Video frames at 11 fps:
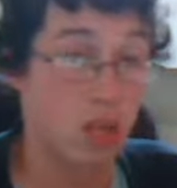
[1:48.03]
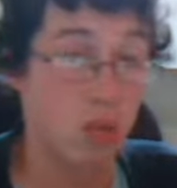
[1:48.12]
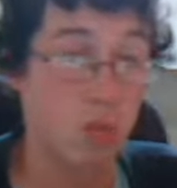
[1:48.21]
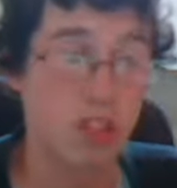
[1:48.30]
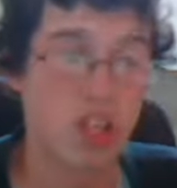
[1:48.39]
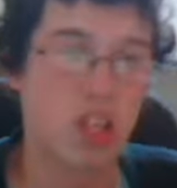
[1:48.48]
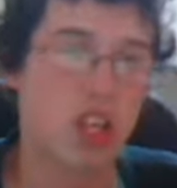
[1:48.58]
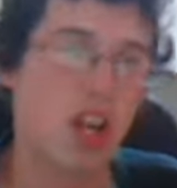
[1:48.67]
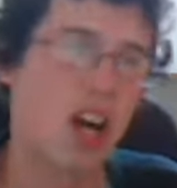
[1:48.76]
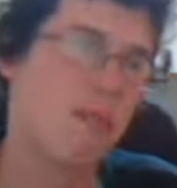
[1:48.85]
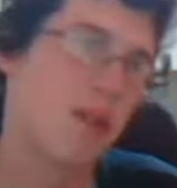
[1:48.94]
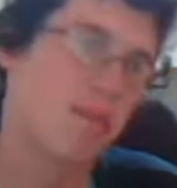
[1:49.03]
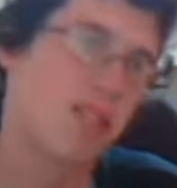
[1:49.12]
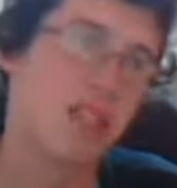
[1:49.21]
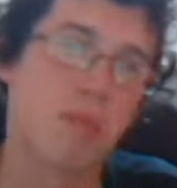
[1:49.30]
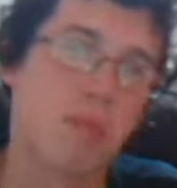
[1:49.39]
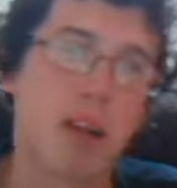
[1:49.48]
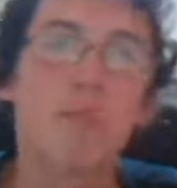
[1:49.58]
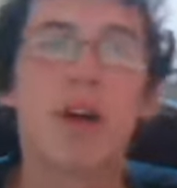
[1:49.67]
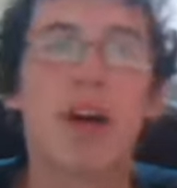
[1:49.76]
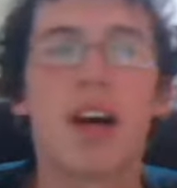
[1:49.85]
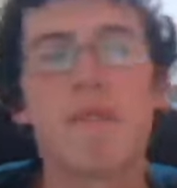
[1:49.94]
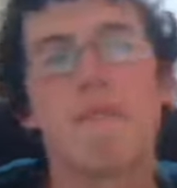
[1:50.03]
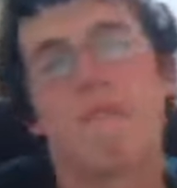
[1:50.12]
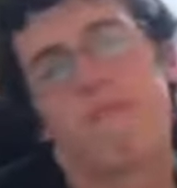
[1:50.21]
which I'm upset about, but